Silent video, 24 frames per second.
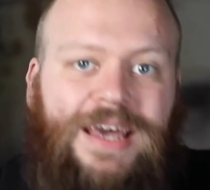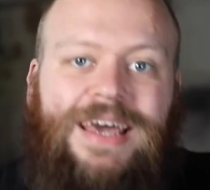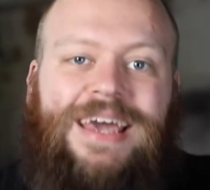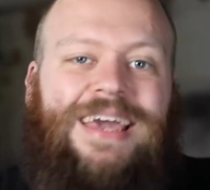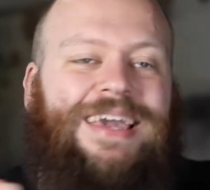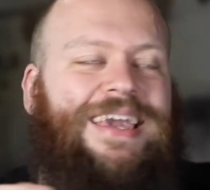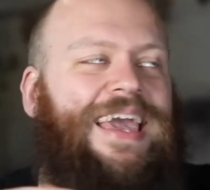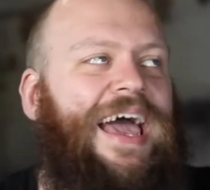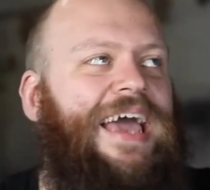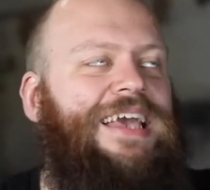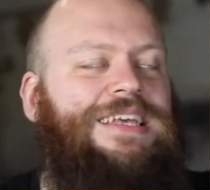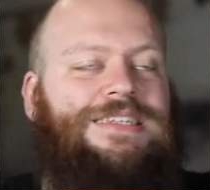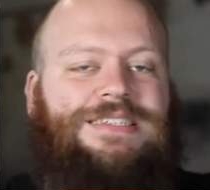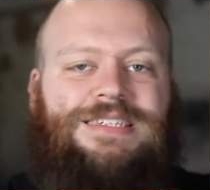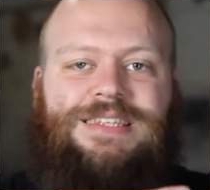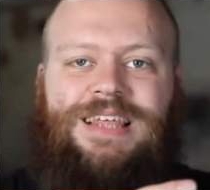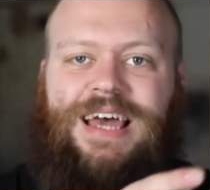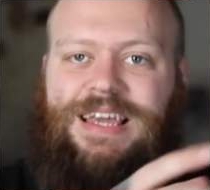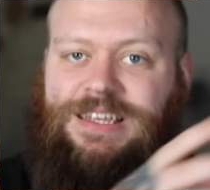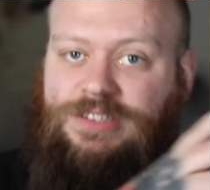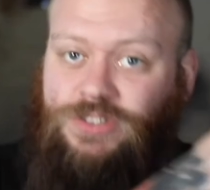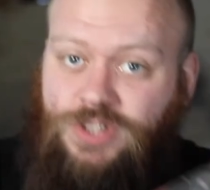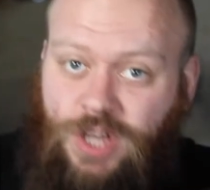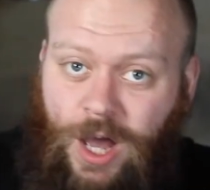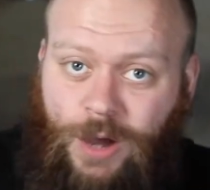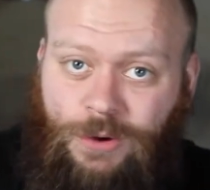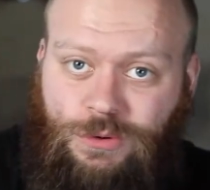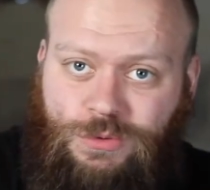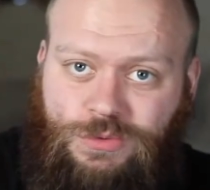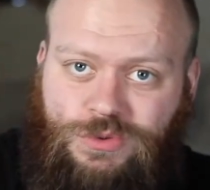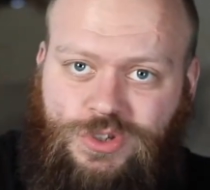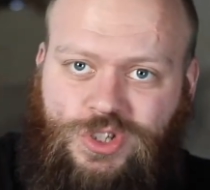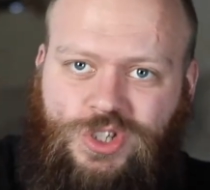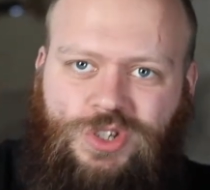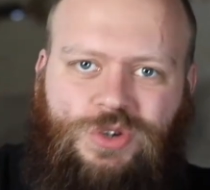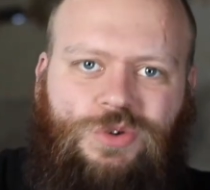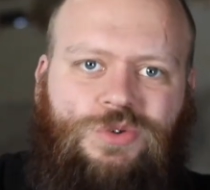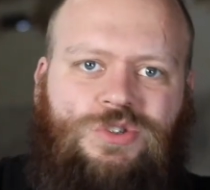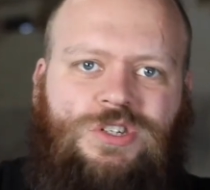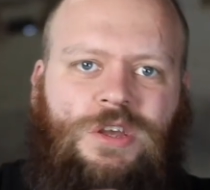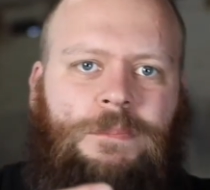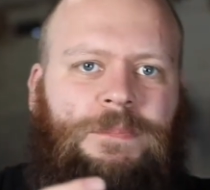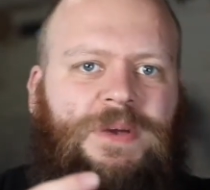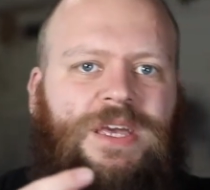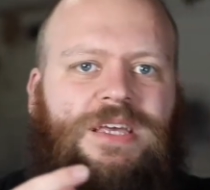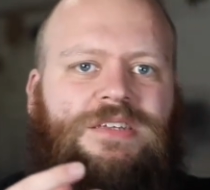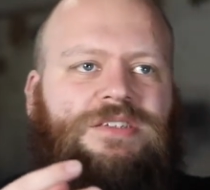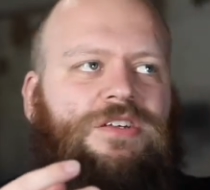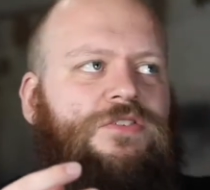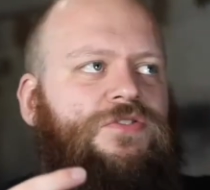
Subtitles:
In case they don't, use a piece of